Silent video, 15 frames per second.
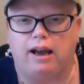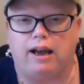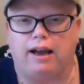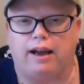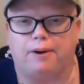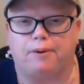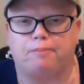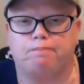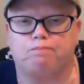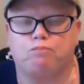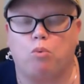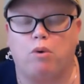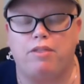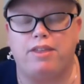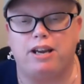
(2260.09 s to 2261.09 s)

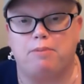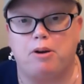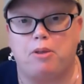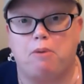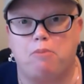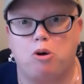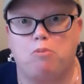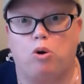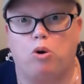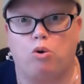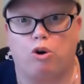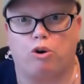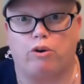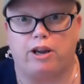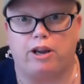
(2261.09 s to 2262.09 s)
One thing about the mobile
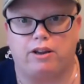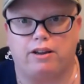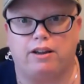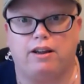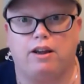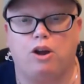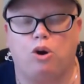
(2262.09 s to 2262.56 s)
ordering,